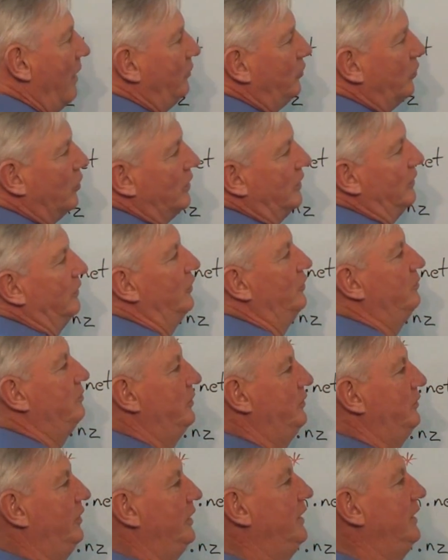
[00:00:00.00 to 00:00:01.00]
I'm talking this
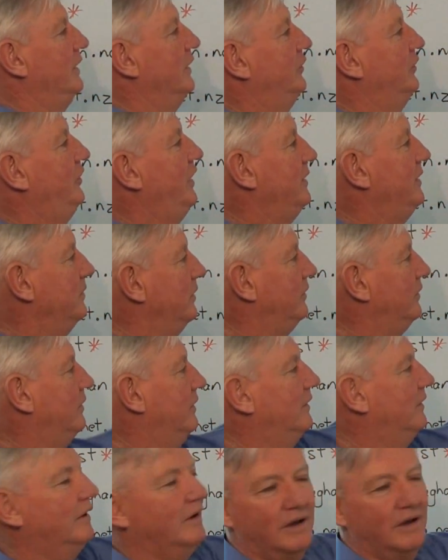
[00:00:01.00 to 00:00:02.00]
particular
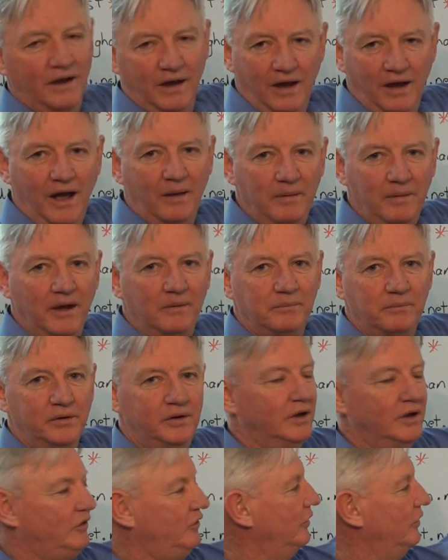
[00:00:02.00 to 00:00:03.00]
segment about
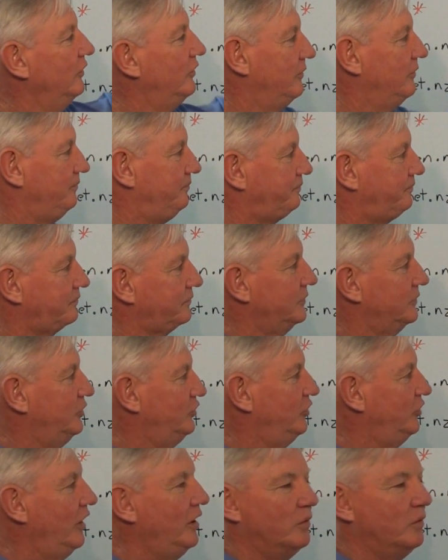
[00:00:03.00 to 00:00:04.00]
predictions to
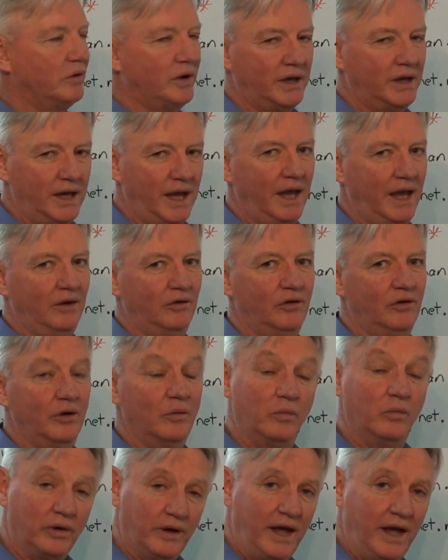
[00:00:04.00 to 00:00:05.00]
show you what I can
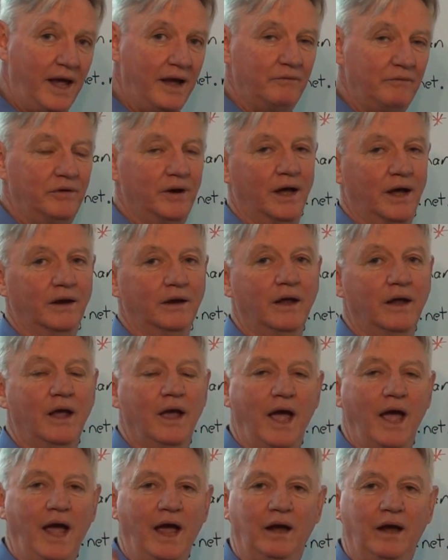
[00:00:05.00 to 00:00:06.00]
do and what I have done,
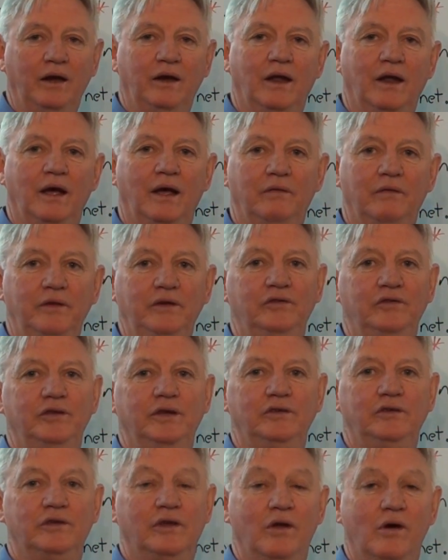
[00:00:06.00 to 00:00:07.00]
and these
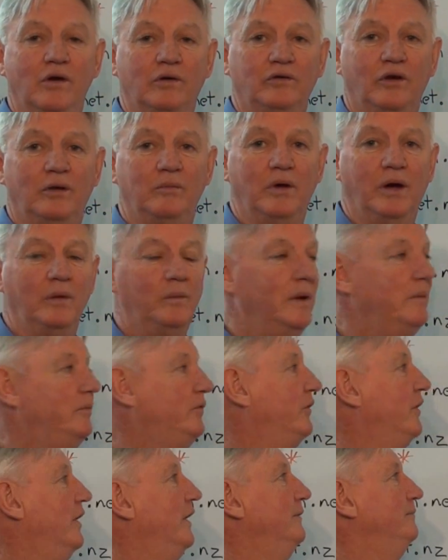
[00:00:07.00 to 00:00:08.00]
things are logged on my
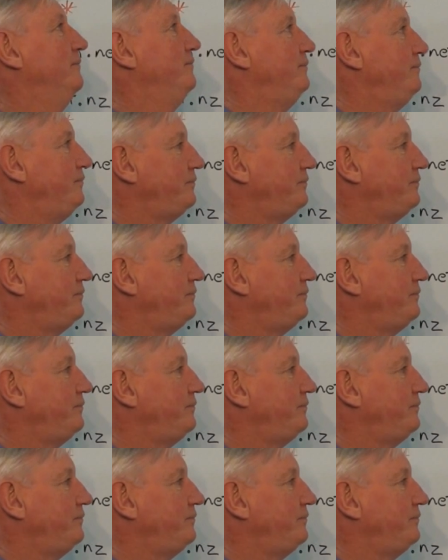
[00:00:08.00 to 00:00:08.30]
website.